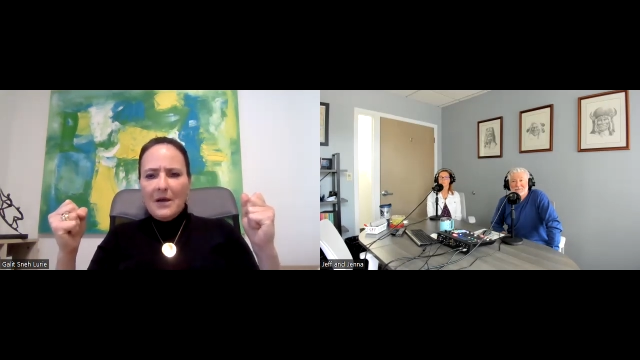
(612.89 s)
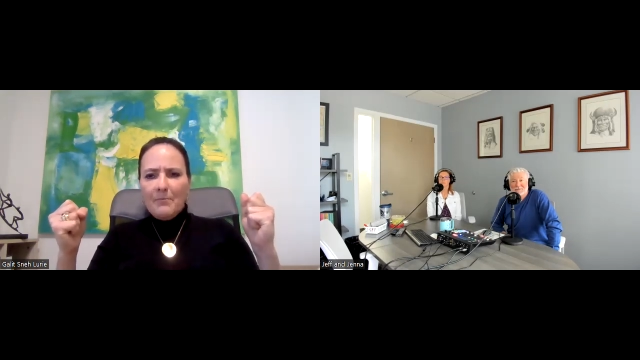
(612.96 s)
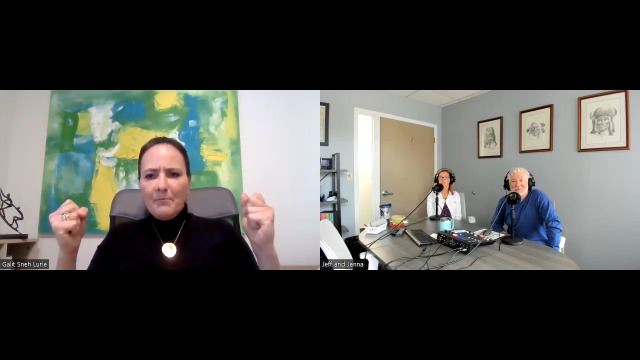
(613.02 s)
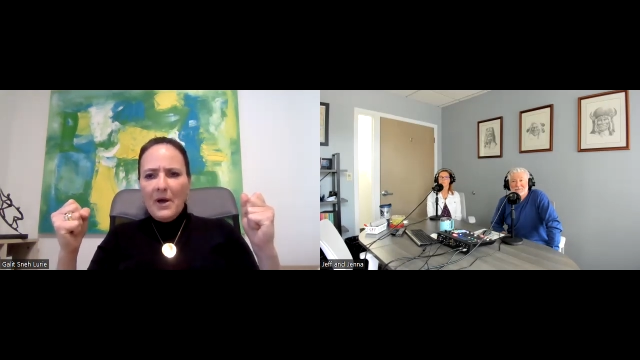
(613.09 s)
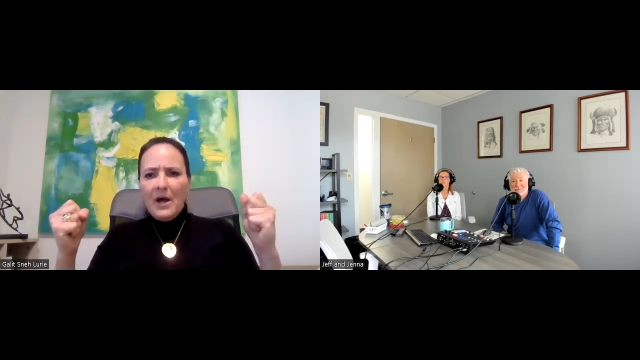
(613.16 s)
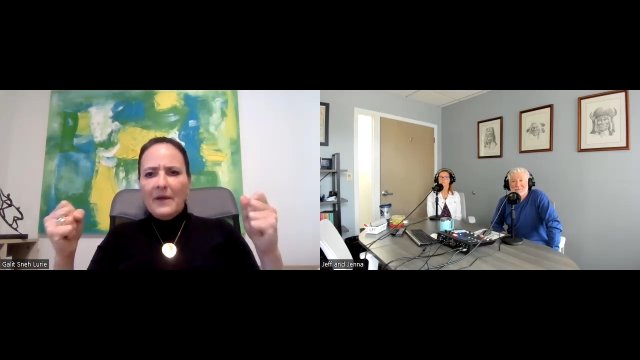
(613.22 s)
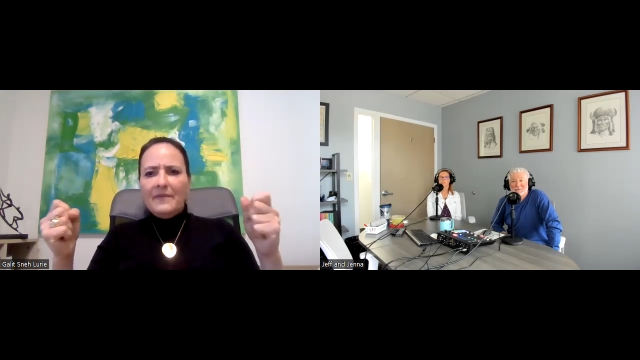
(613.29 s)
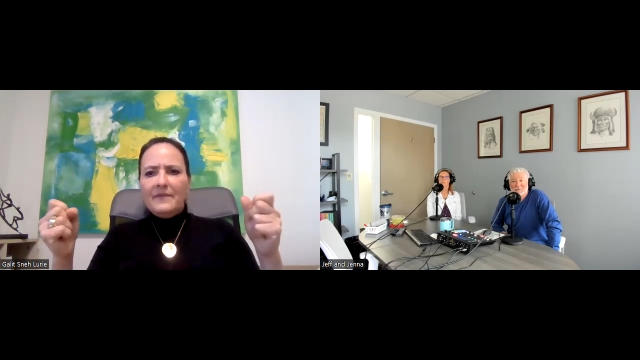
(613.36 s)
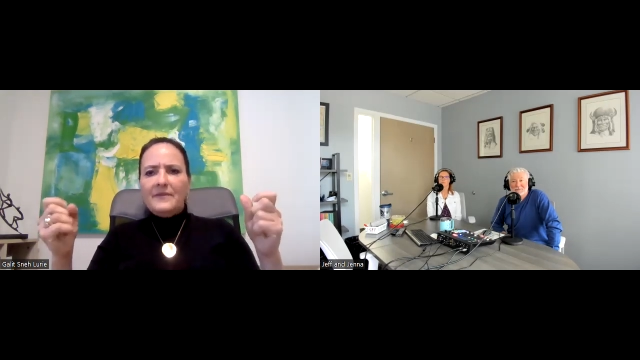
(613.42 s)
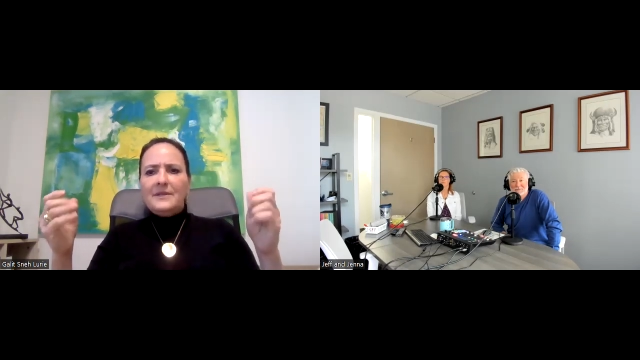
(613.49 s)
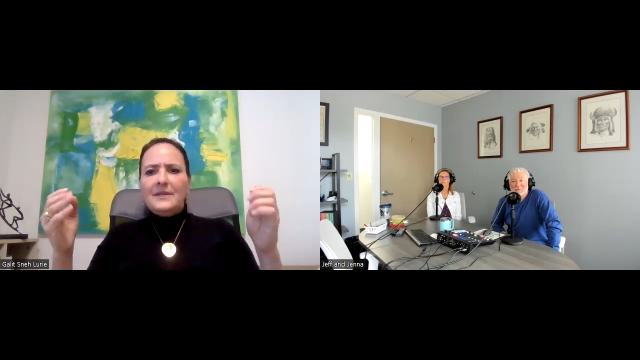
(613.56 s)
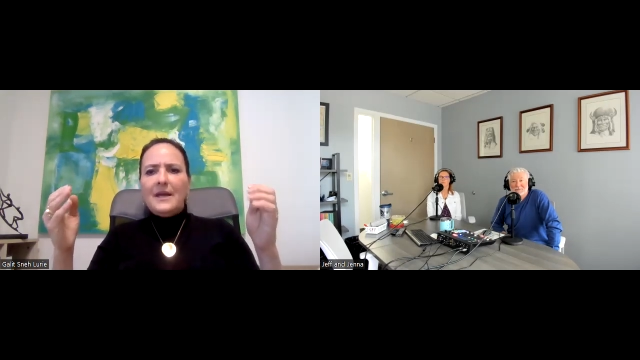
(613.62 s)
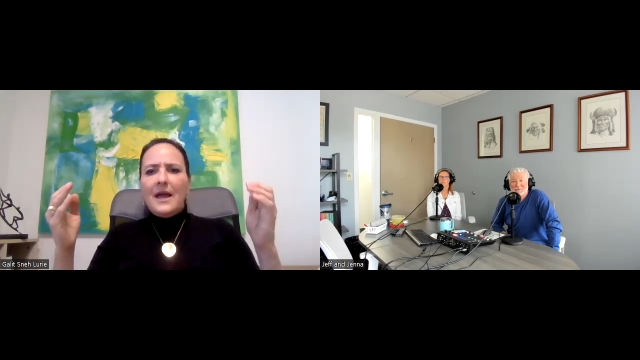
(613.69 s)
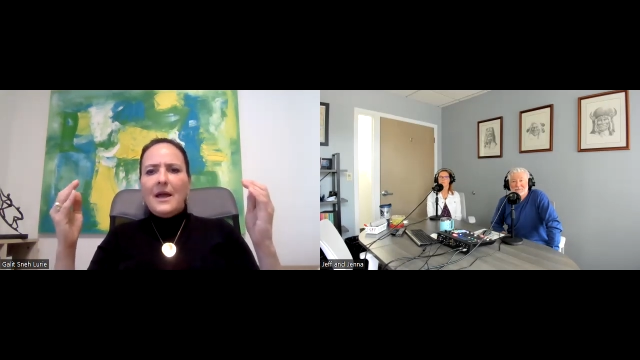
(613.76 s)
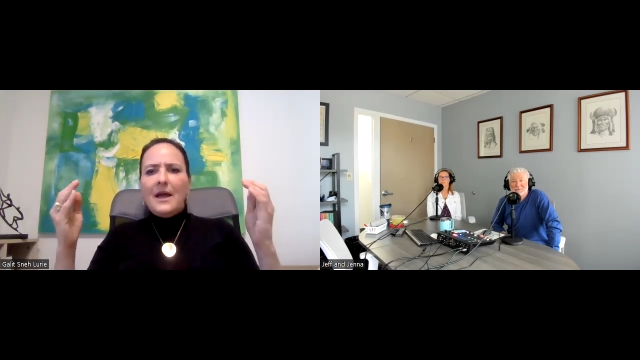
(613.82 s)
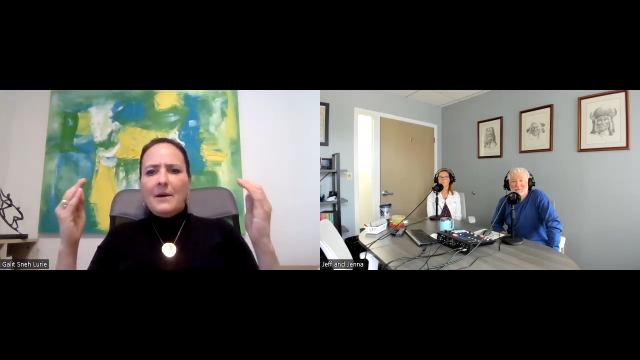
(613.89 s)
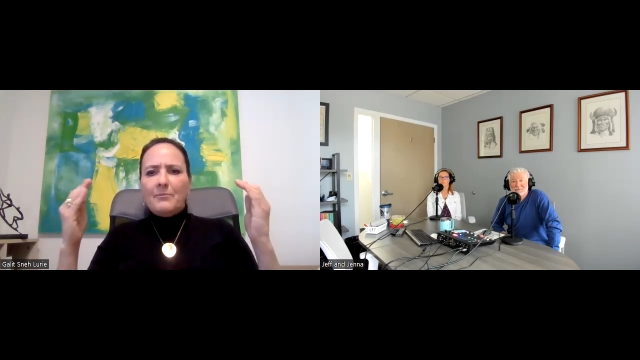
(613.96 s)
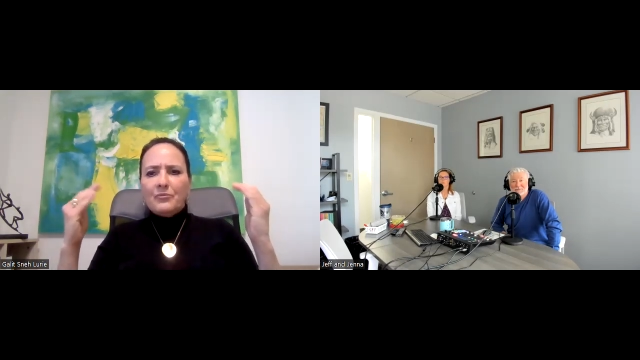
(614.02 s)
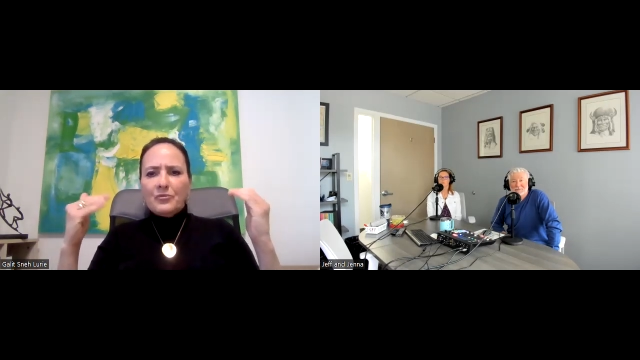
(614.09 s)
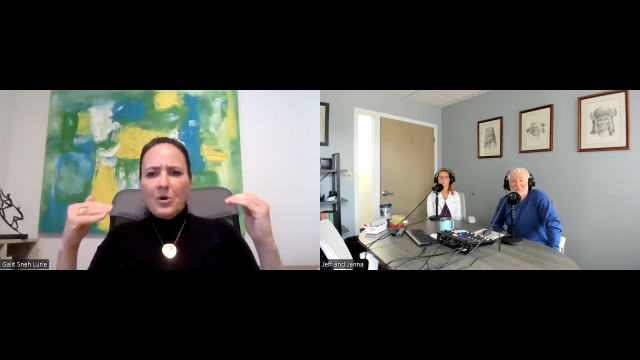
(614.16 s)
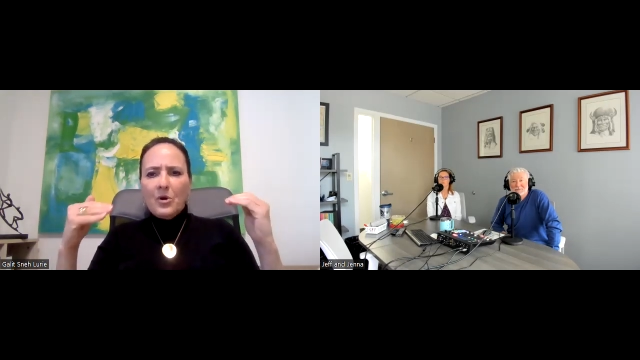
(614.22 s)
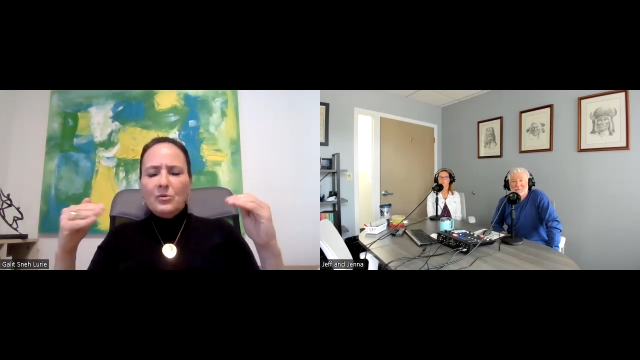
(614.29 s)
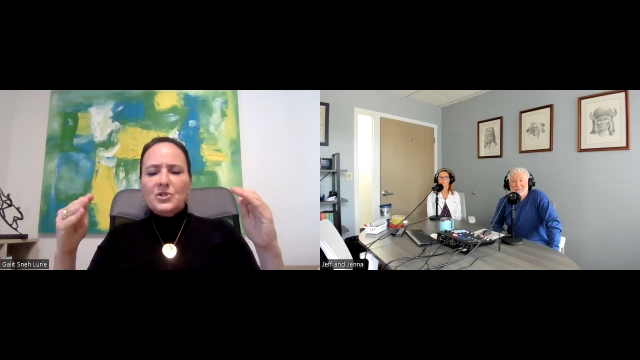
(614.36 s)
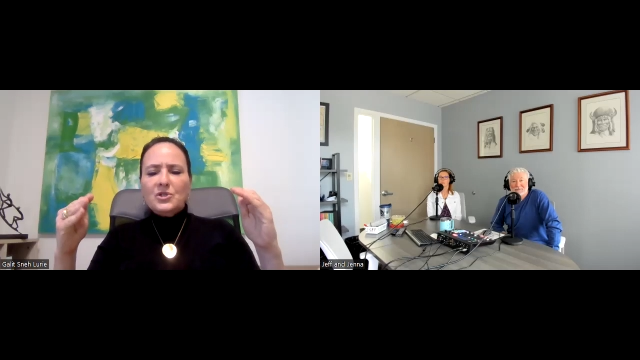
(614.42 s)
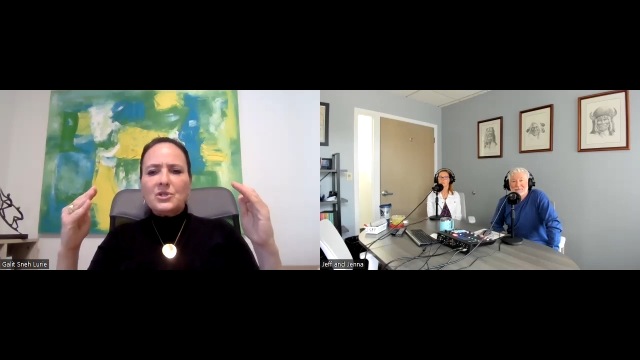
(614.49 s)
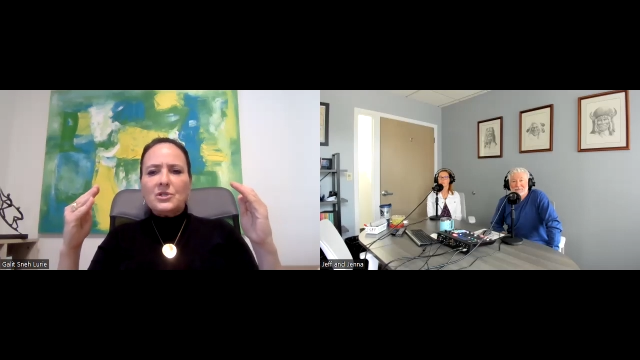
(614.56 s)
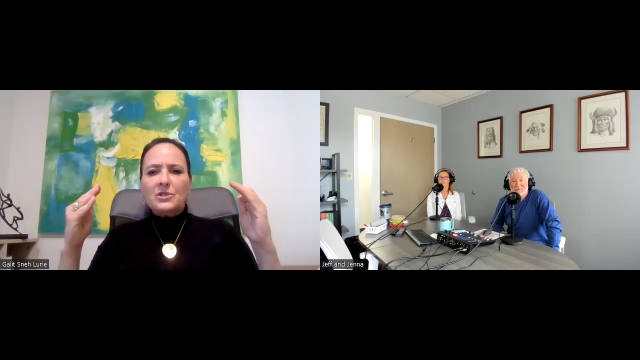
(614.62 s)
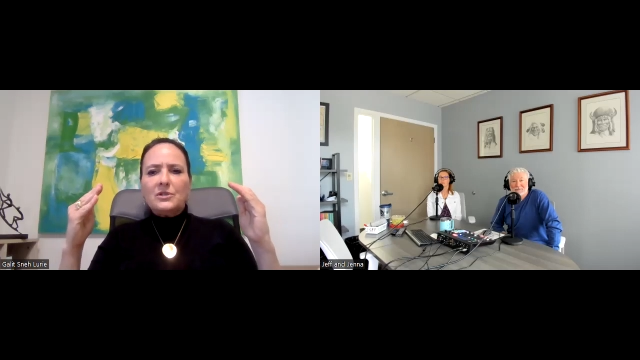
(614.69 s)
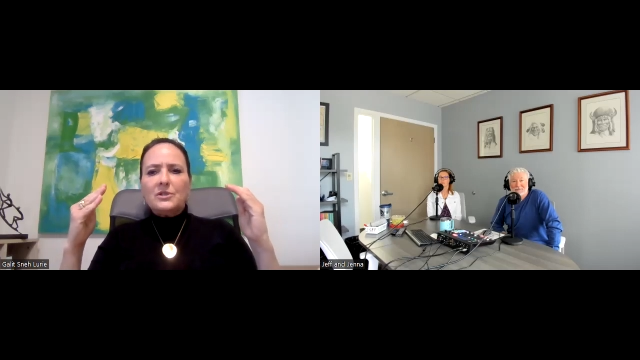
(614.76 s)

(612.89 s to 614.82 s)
upon the approach